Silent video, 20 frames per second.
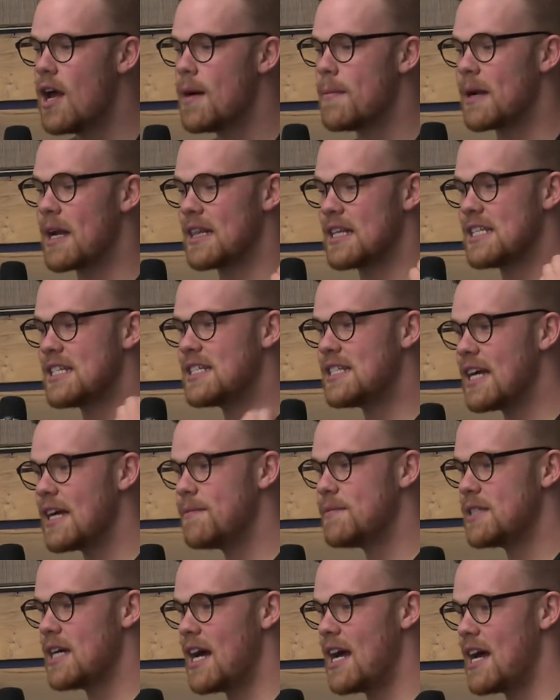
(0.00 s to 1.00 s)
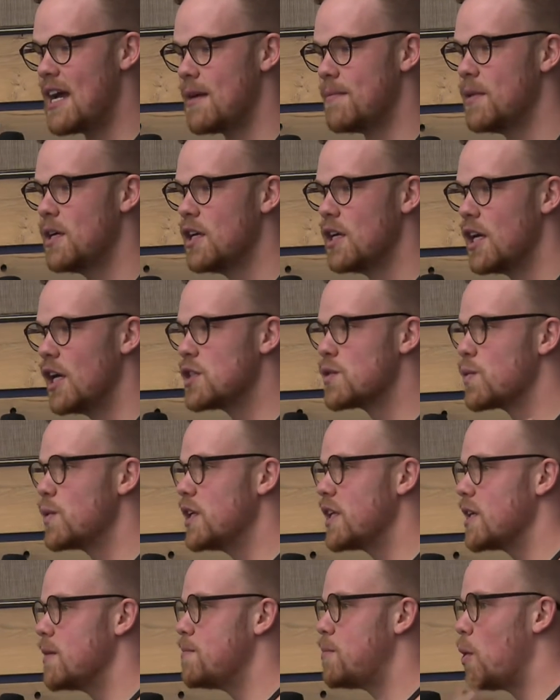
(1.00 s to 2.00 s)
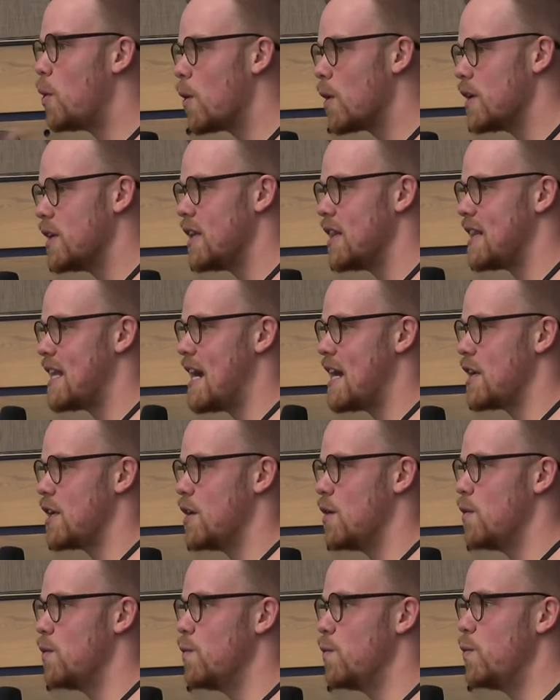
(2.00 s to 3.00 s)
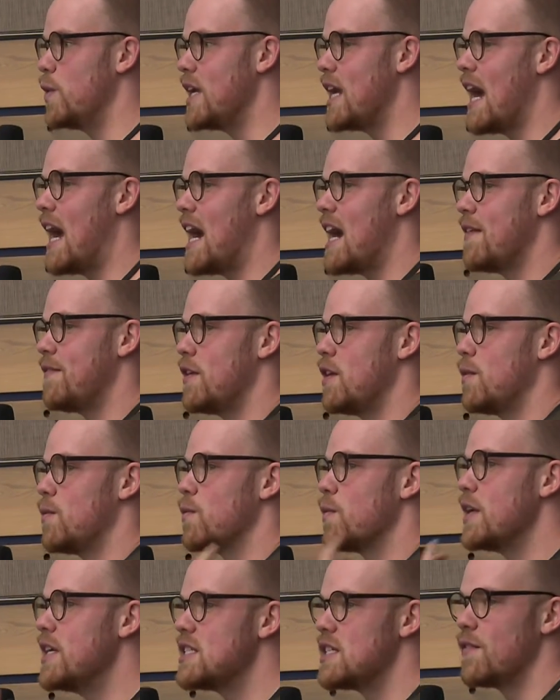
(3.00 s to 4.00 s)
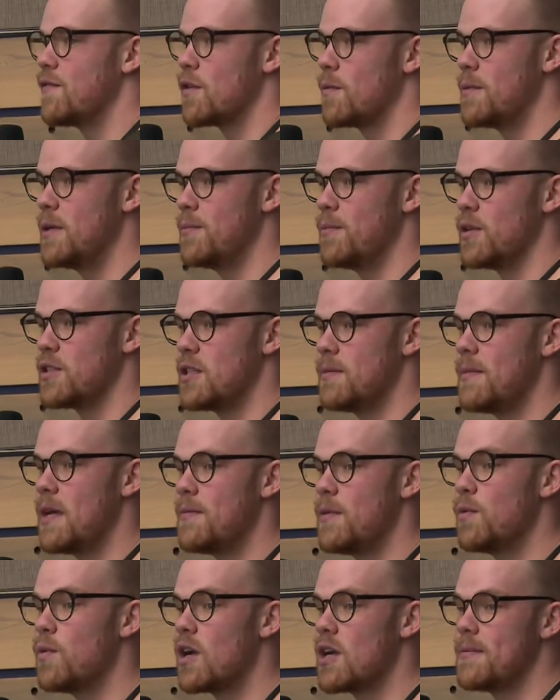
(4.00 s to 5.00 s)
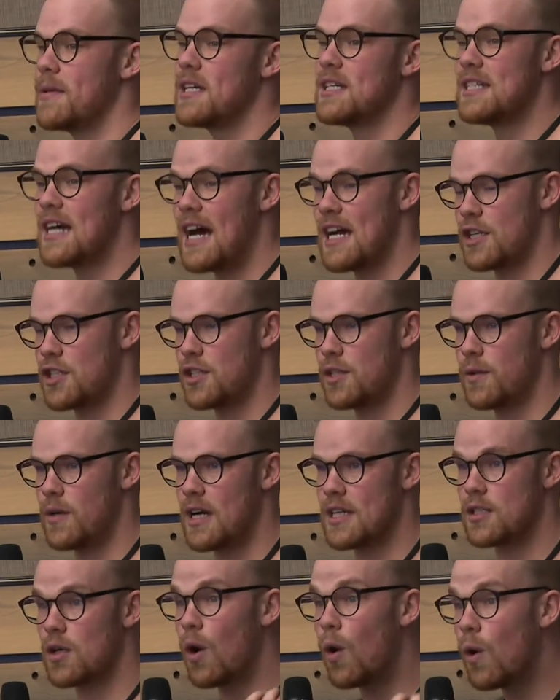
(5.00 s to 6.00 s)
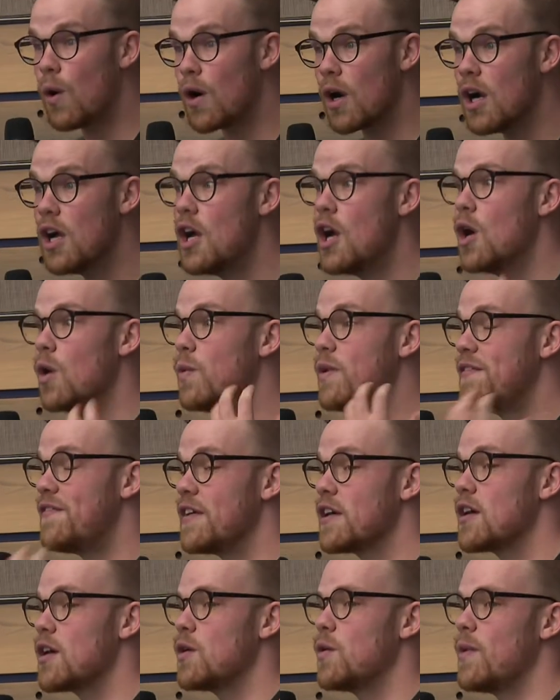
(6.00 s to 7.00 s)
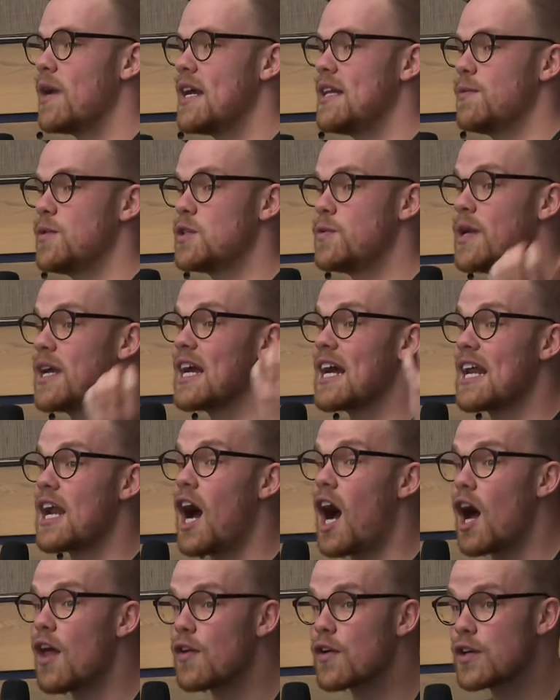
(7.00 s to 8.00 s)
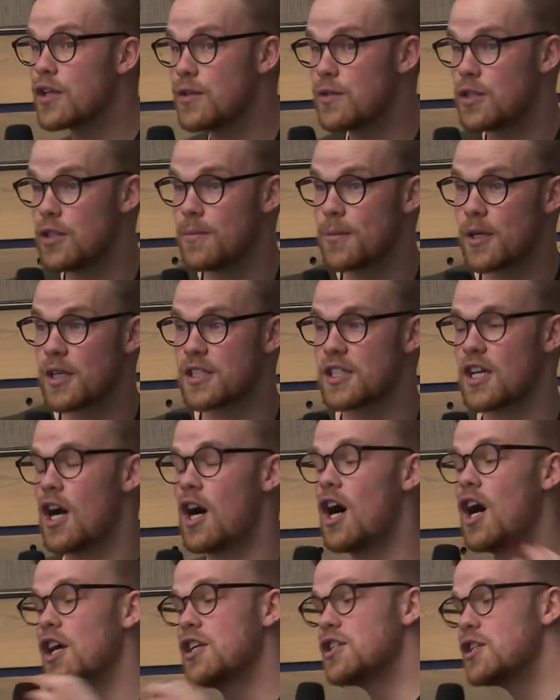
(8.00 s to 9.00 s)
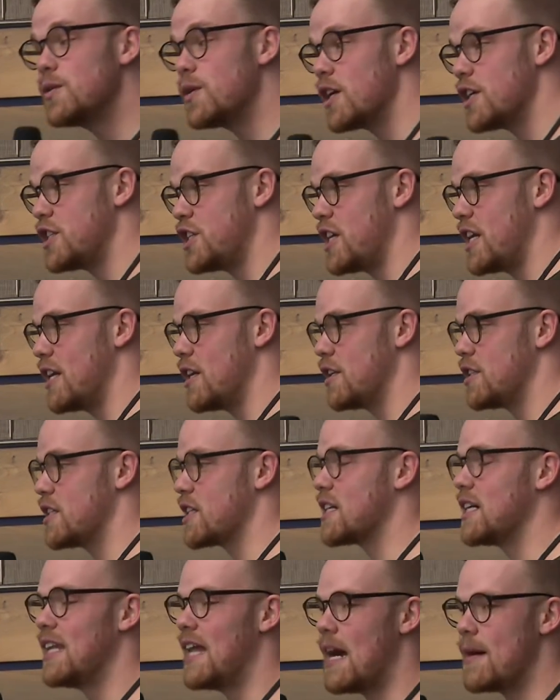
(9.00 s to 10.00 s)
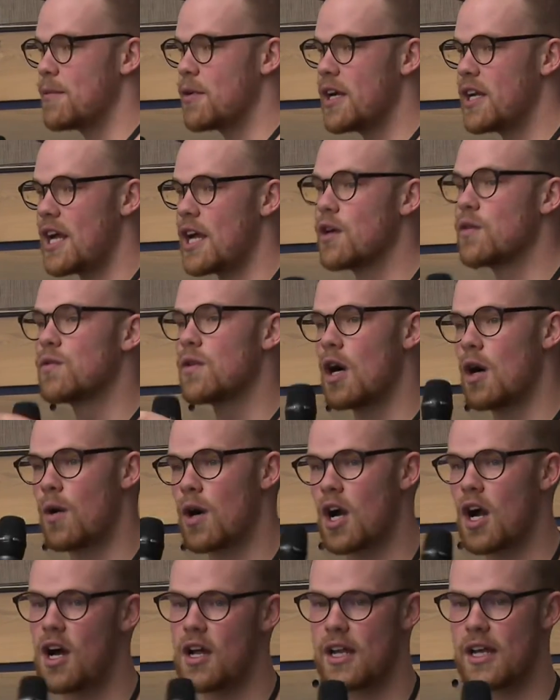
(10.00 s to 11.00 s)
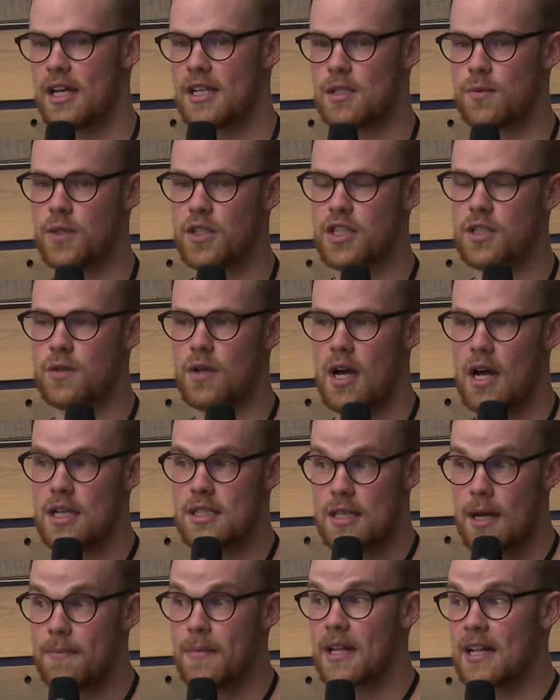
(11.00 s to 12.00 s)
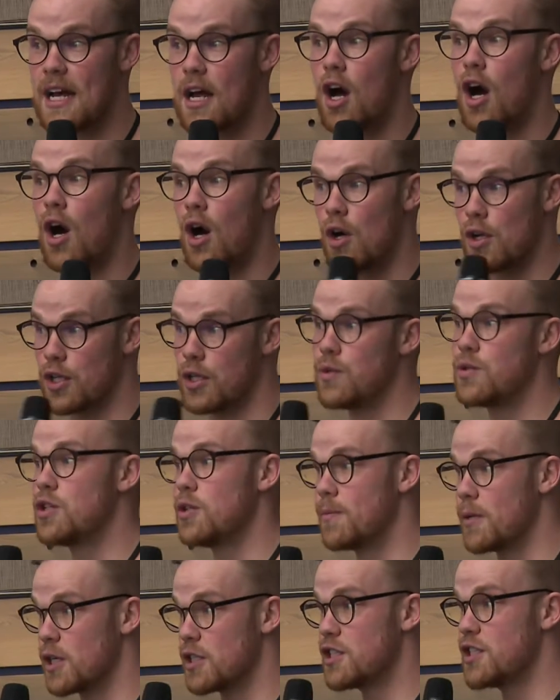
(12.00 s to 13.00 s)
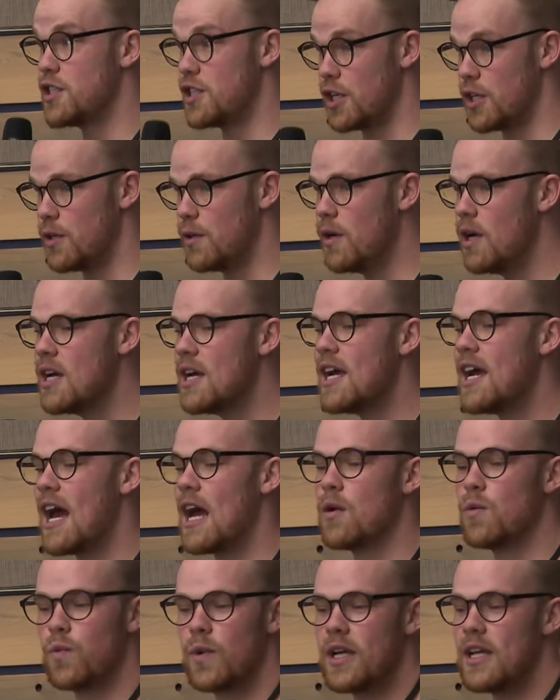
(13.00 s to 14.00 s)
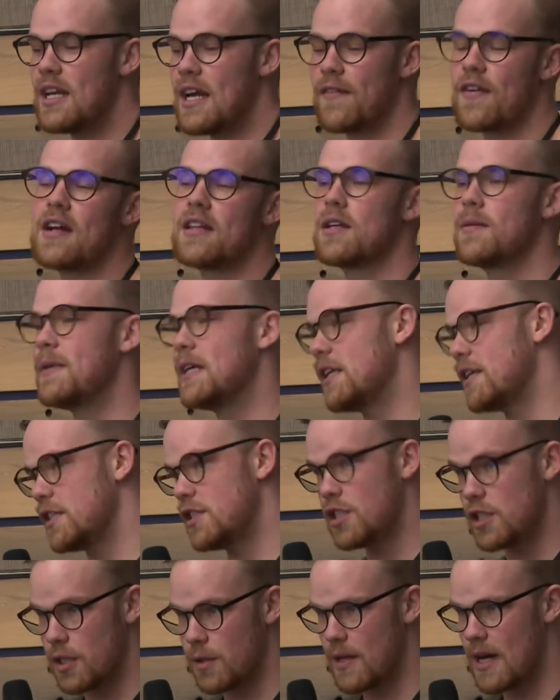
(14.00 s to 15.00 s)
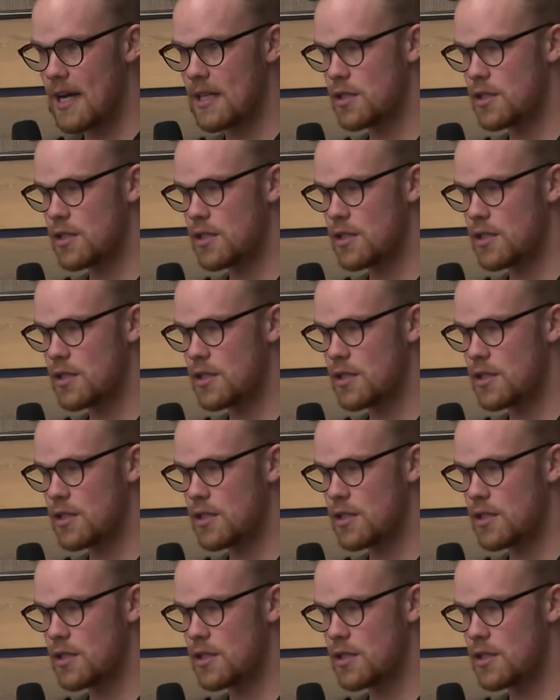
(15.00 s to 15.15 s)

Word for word: But at the same time, it's really important that we have a reason for people to maybe want to be attached to us, or we figure out a way in which we can get other YouTubers onto our channel to collaborate and grow our audience, which is something that all YouTubers do, and we never had the ability to do that.